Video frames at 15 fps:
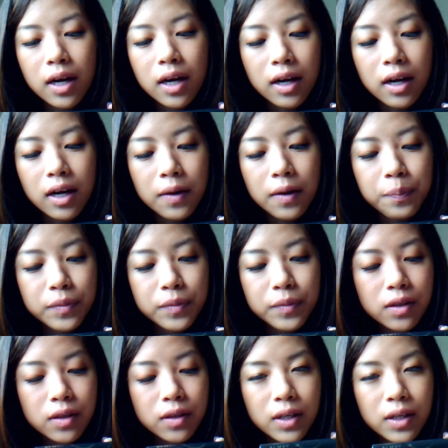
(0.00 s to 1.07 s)

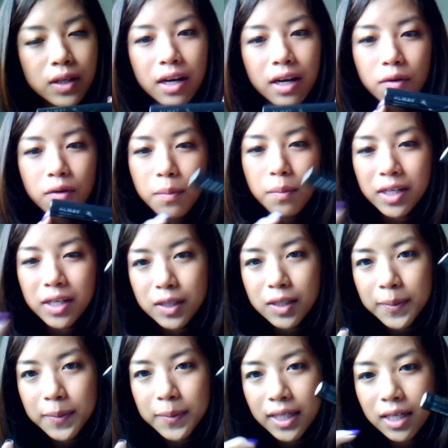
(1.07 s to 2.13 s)
So it kind of
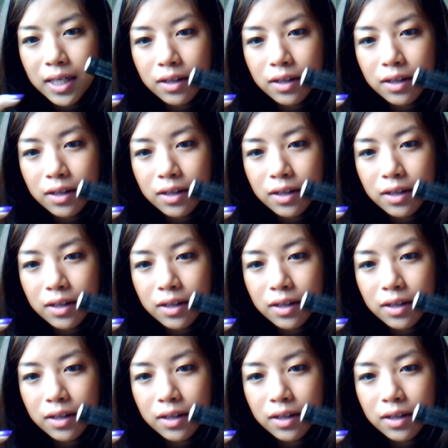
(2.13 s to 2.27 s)
reminds me